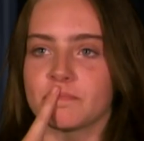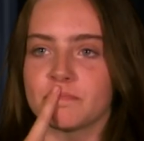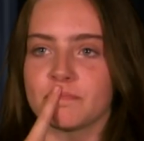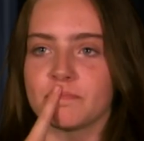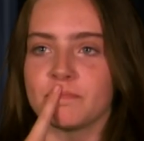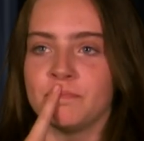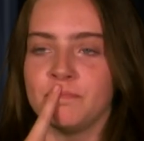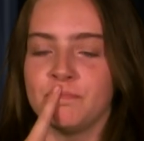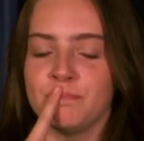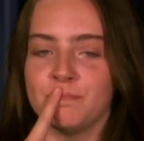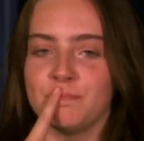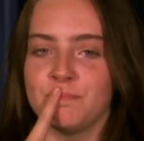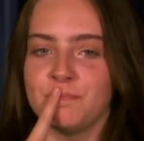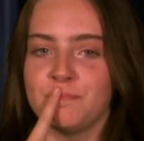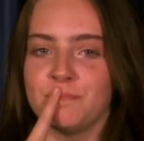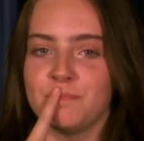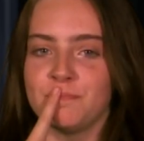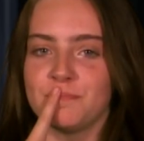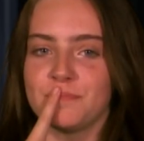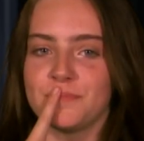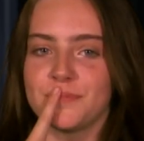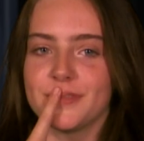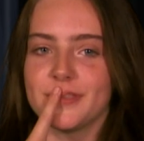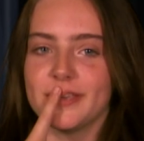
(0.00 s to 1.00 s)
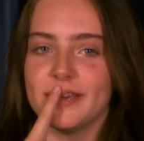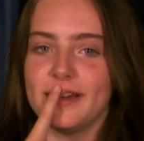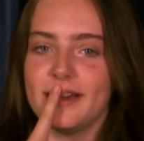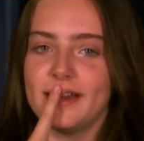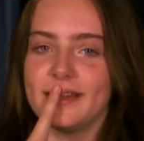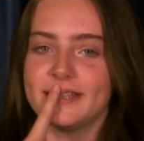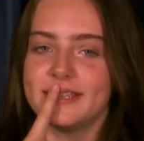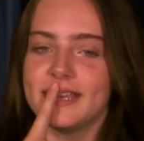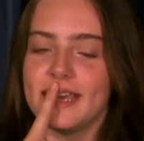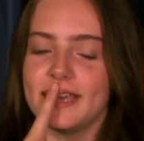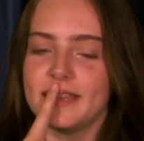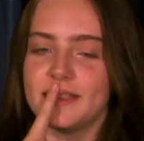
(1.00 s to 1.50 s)
Hmm,
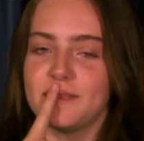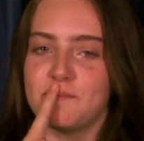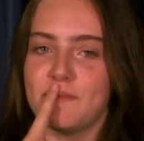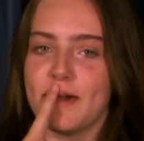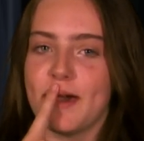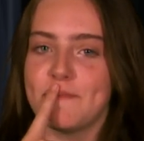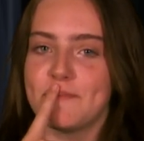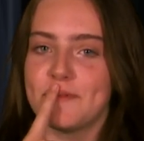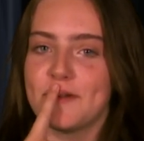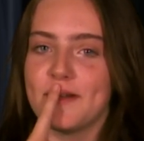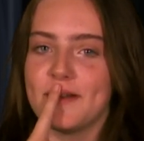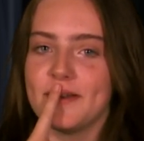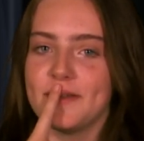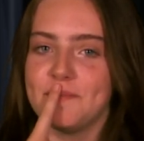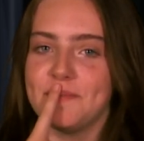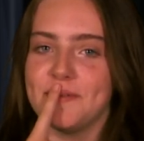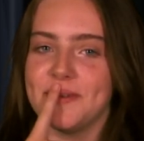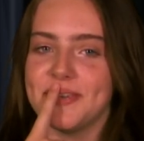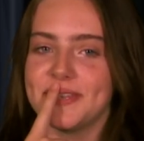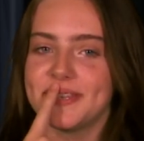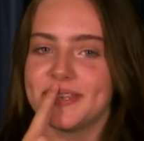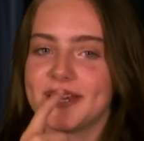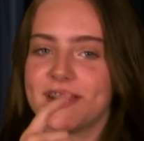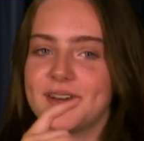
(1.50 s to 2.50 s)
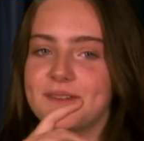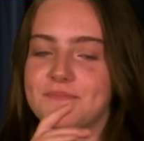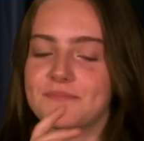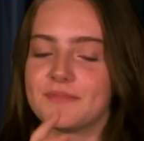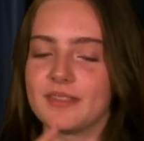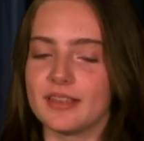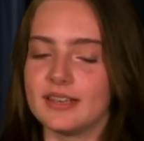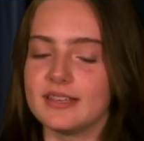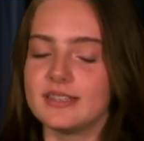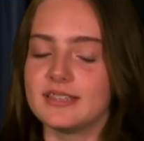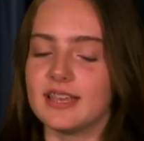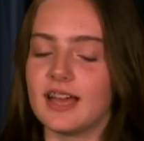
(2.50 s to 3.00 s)
I'll take the pepperoni pizza.
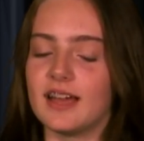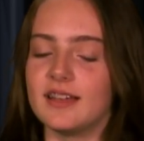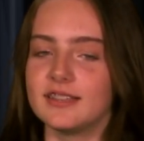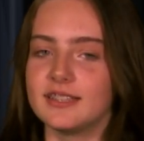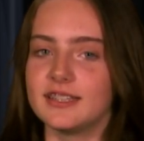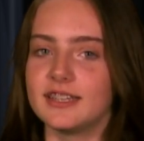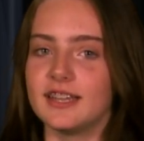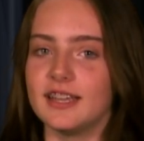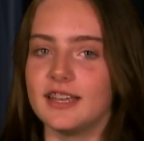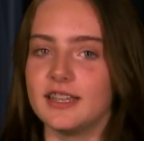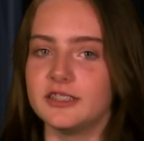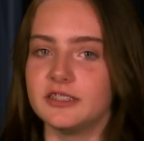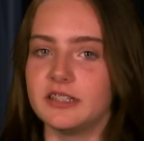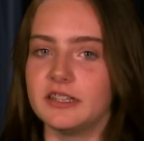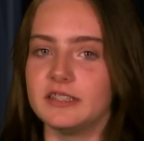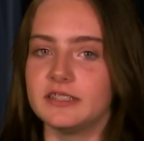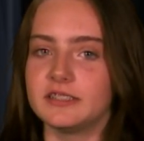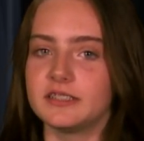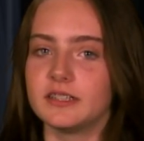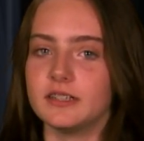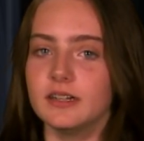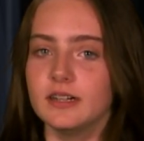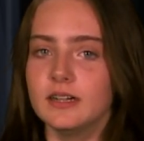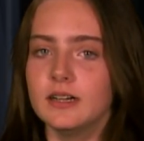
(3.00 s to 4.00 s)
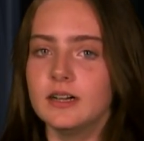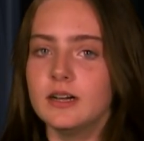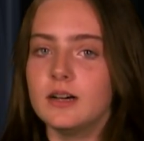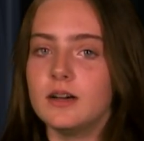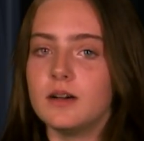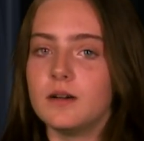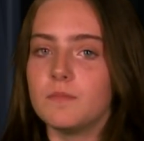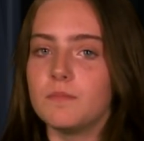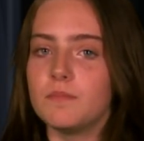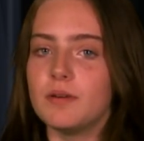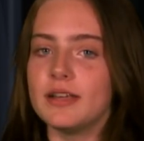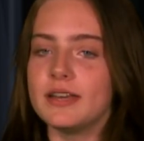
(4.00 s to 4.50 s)
Sounds delicious.
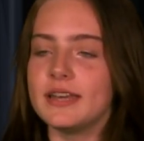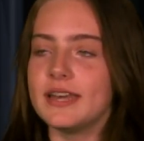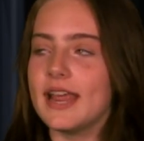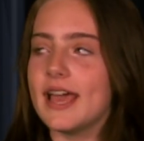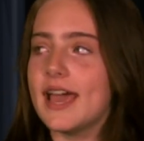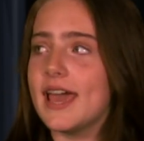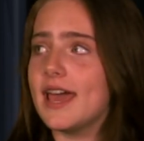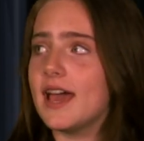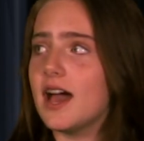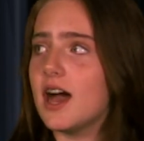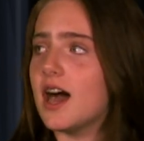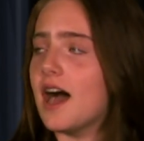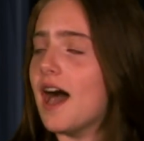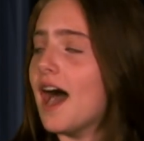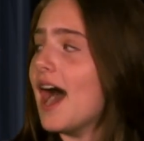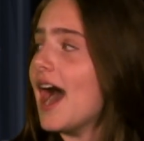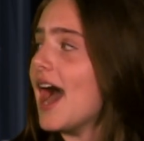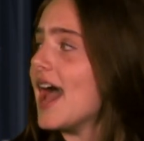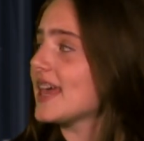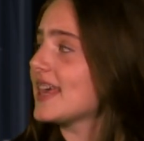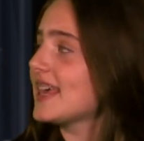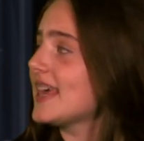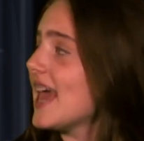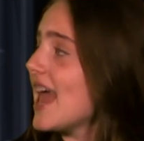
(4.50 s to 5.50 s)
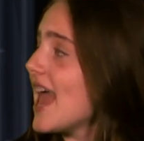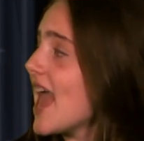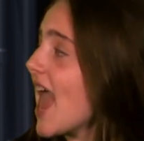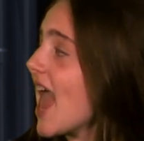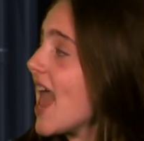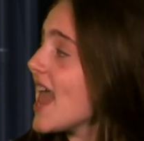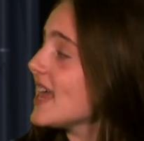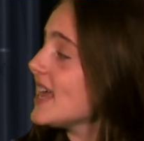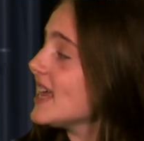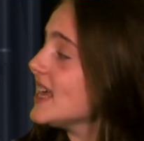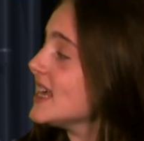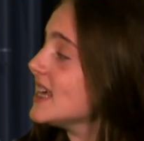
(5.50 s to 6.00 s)
But Neha, I
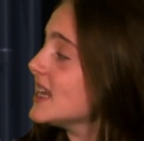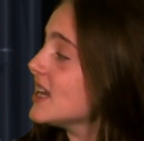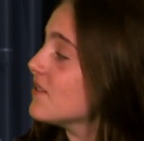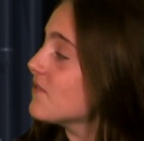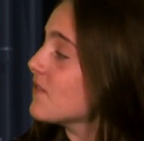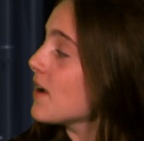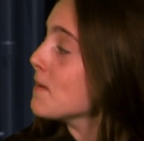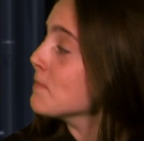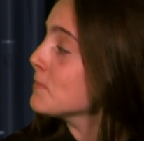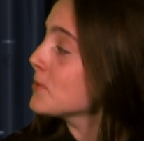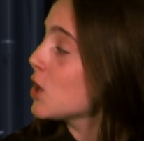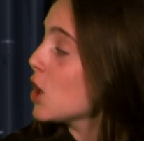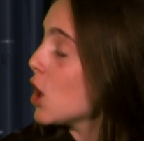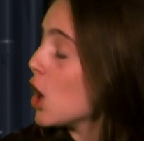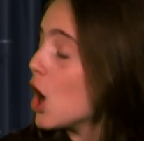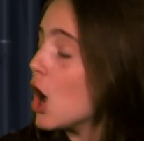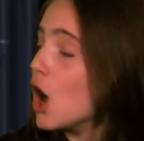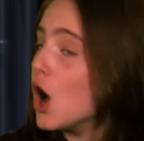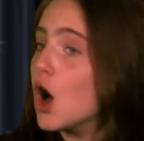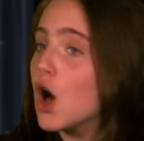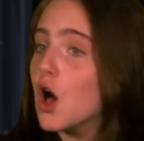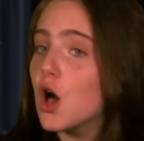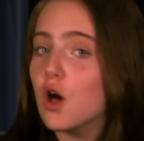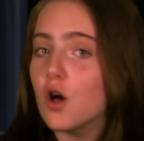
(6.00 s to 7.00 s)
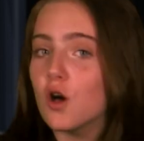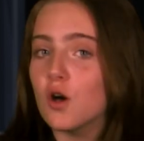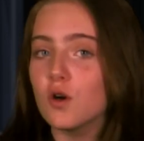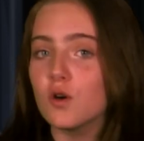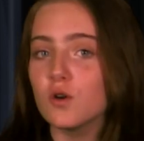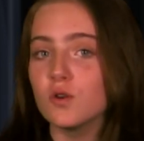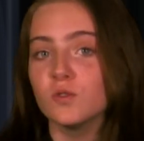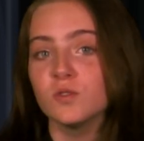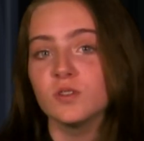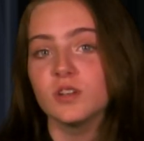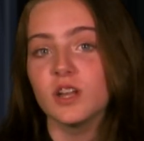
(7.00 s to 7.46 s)
can't eat if I'm cold.